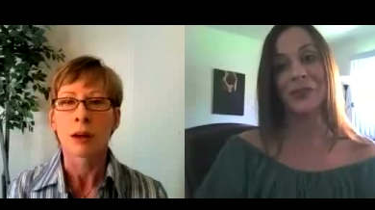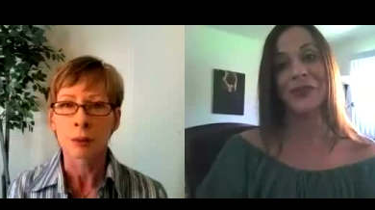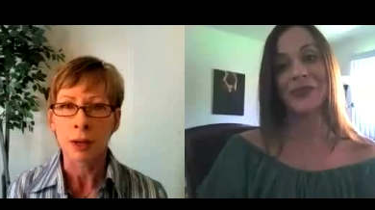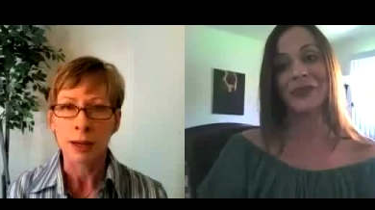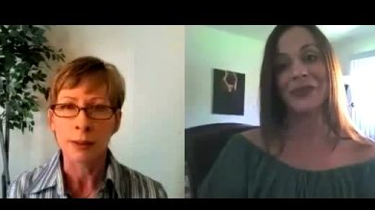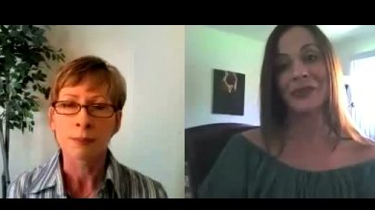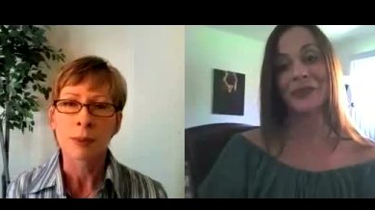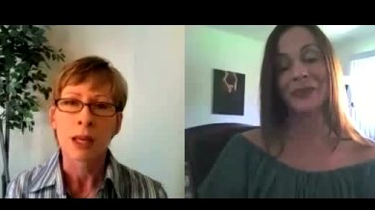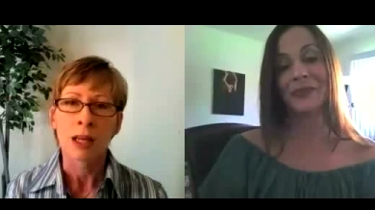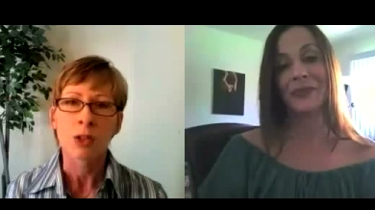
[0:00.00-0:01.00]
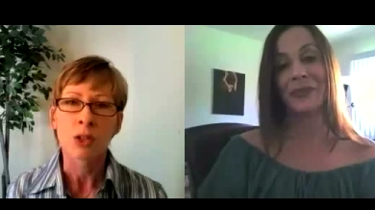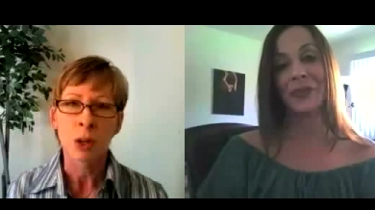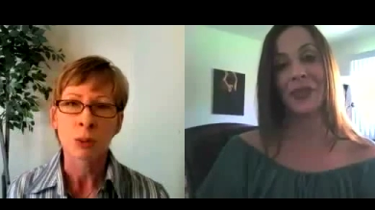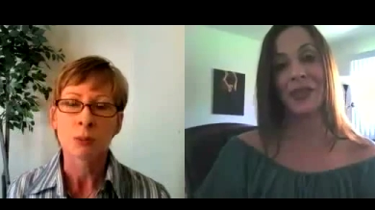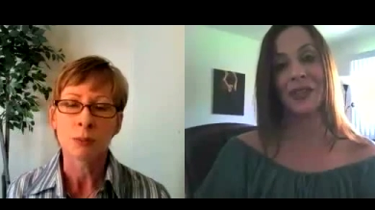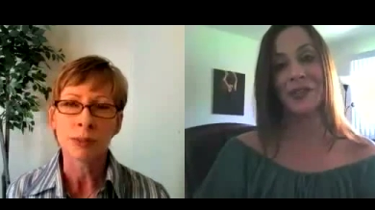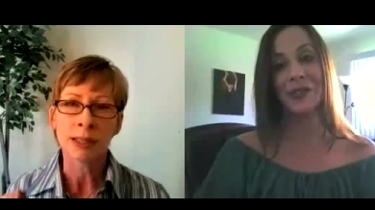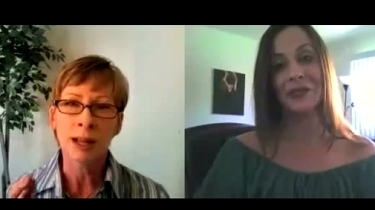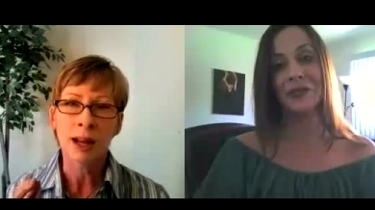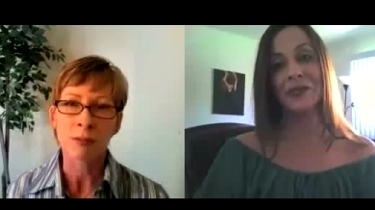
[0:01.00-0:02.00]
Speaker 1: Okay. So
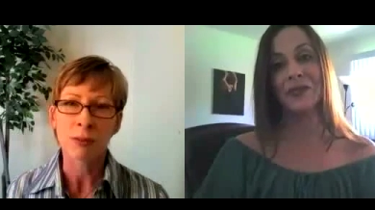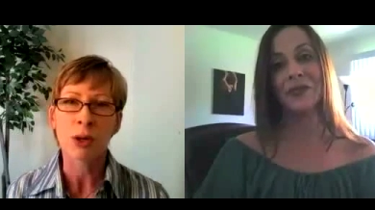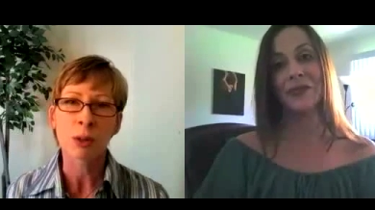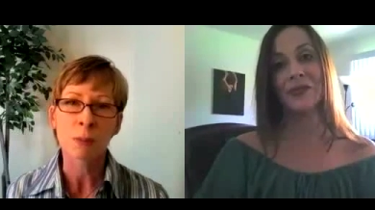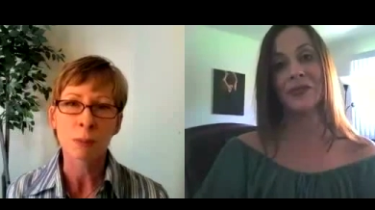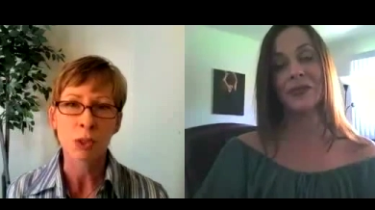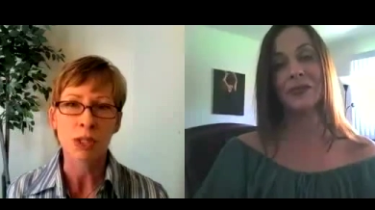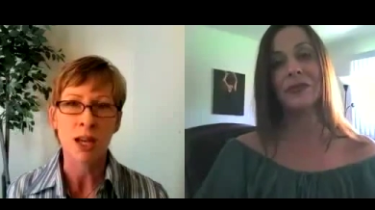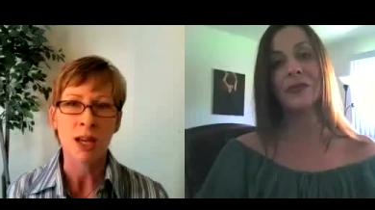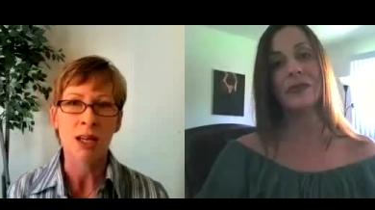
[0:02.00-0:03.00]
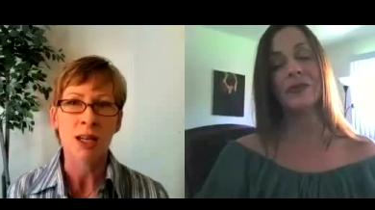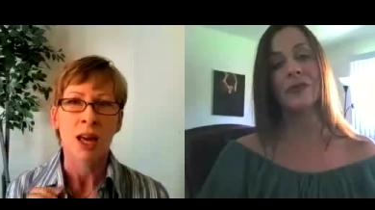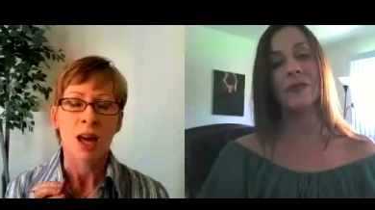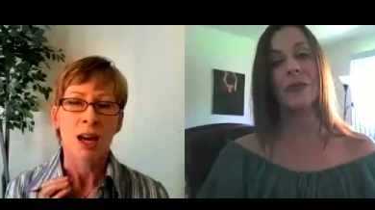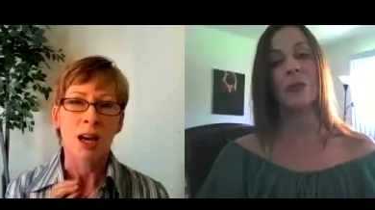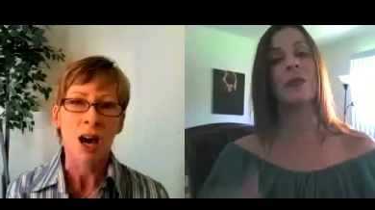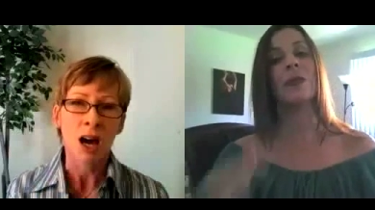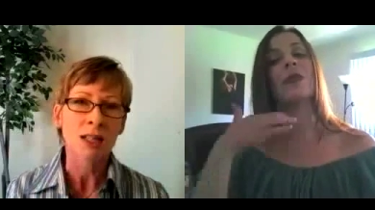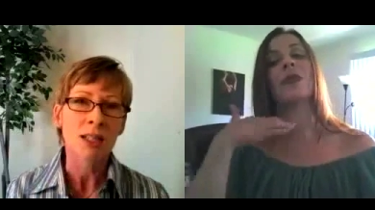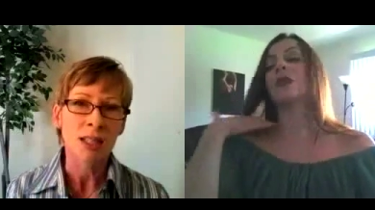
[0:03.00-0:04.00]
I've heard people say
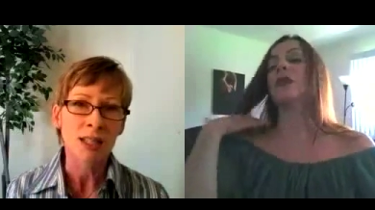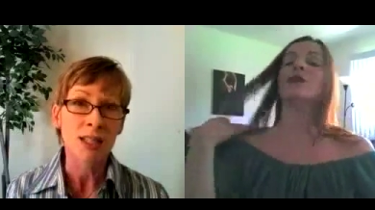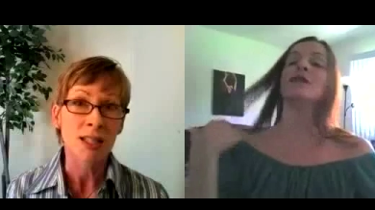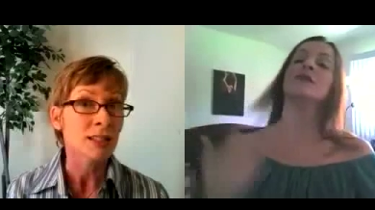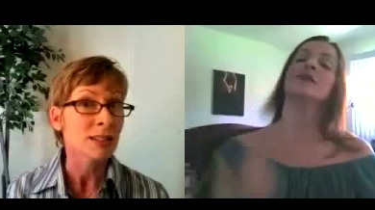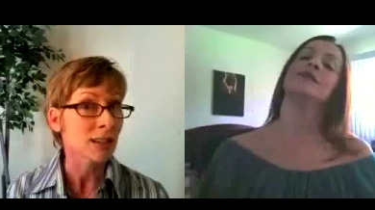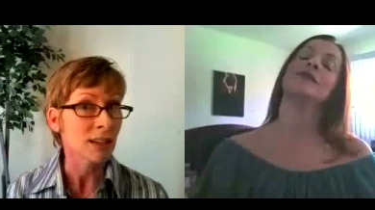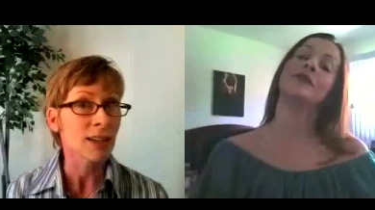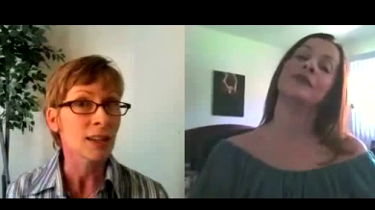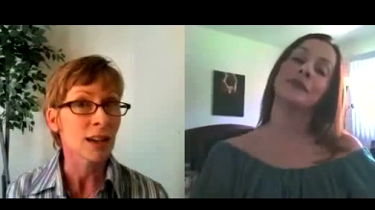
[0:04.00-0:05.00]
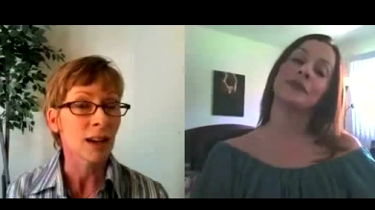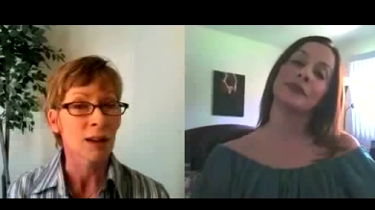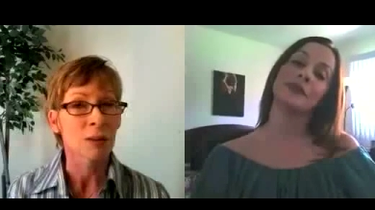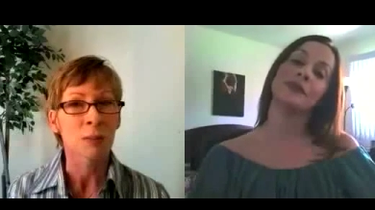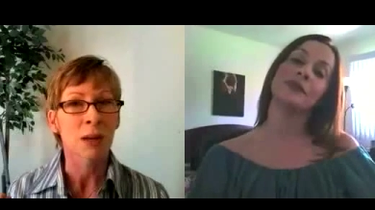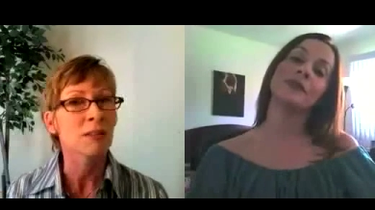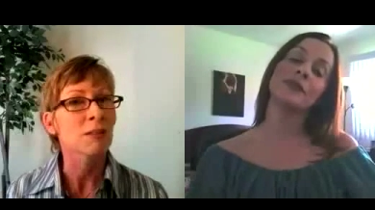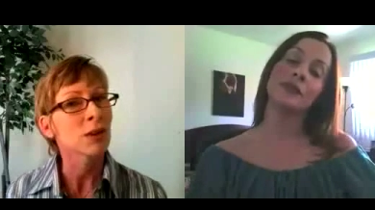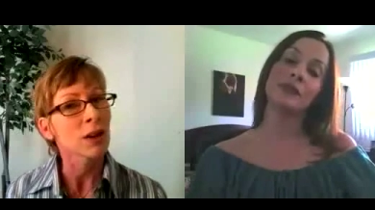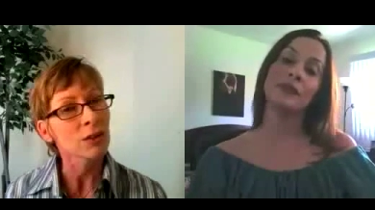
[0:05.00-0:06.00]
content is king, but I've
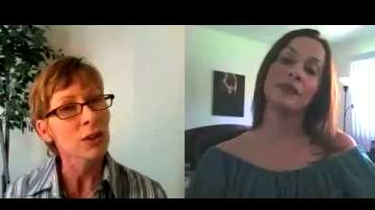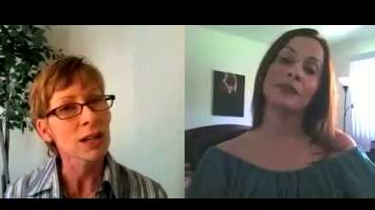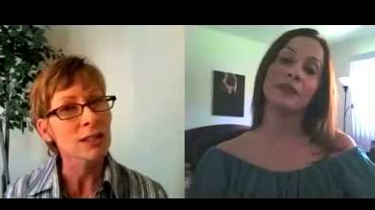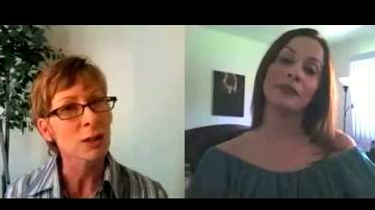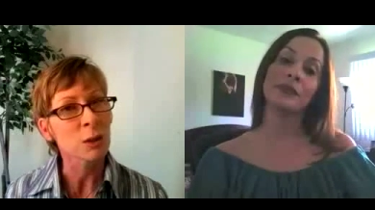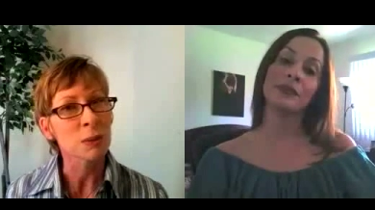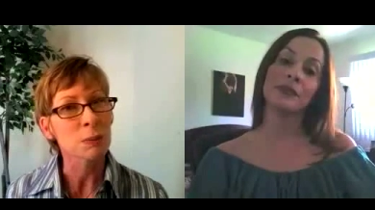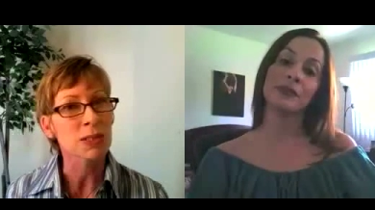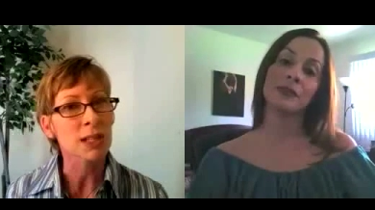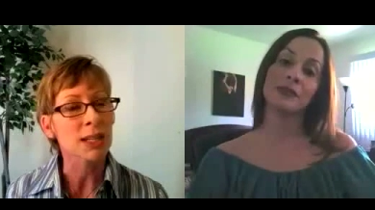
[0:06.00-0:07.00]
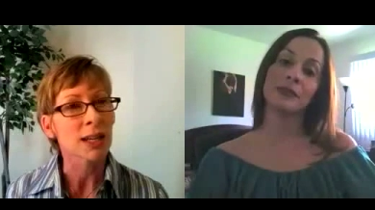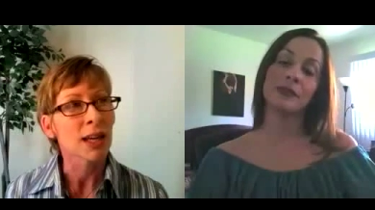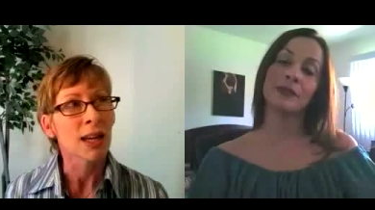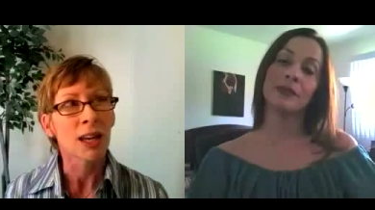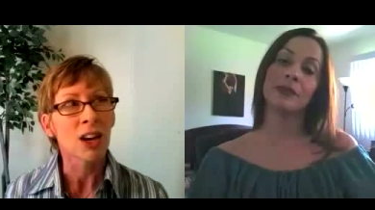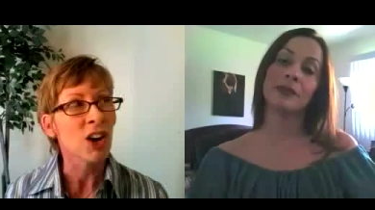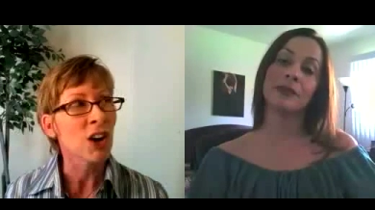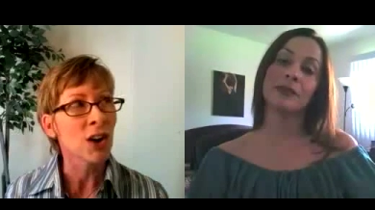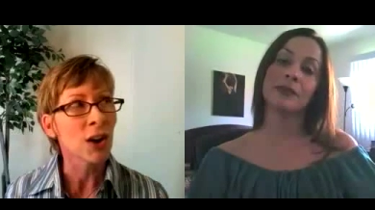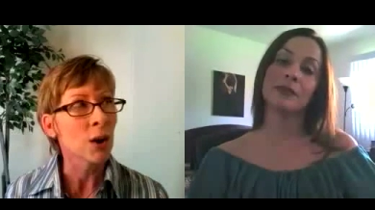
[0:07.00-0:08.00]
heard other S E O people say,
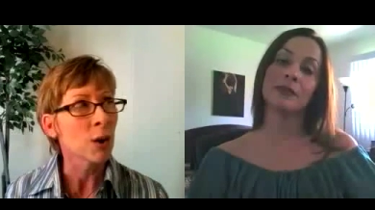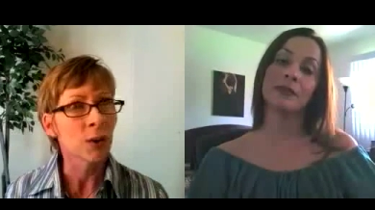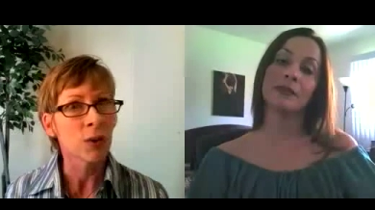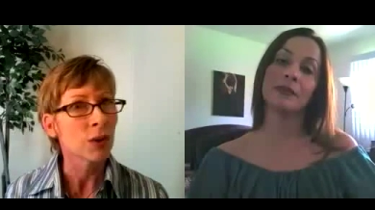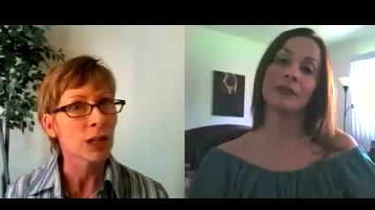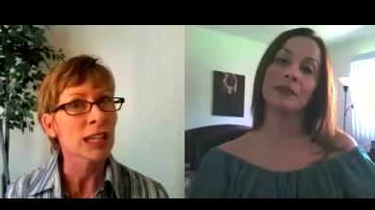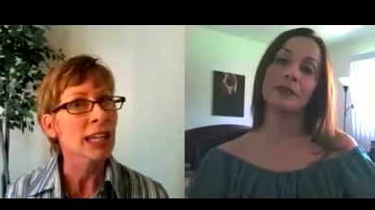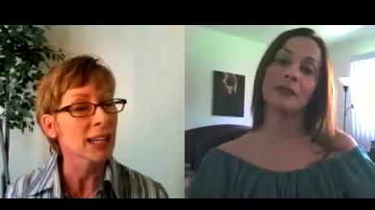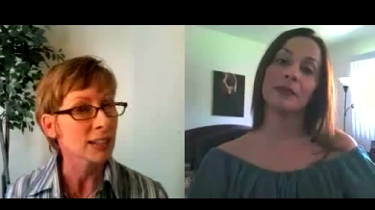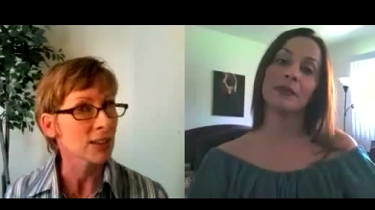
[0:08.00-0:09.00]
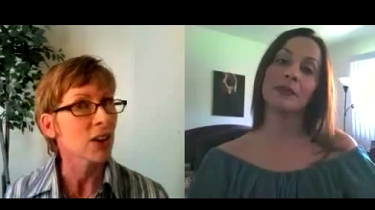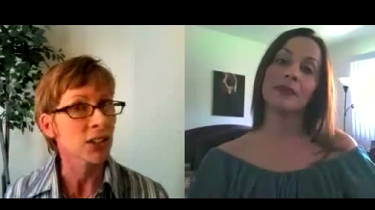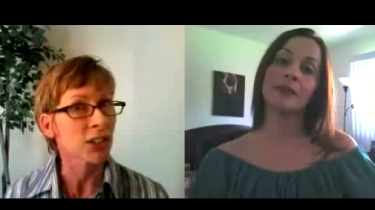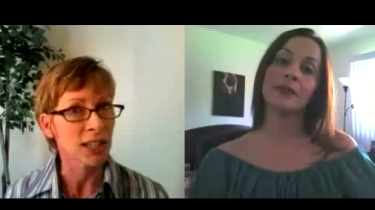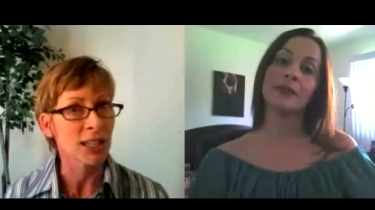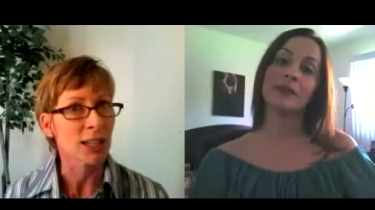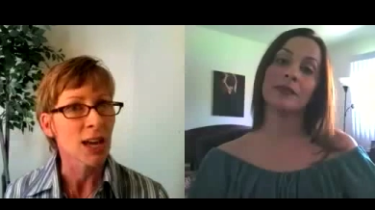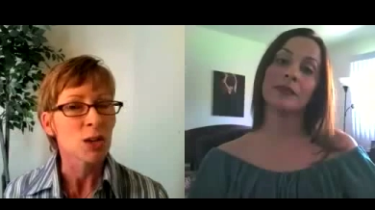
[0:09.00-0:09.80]
no, links are king.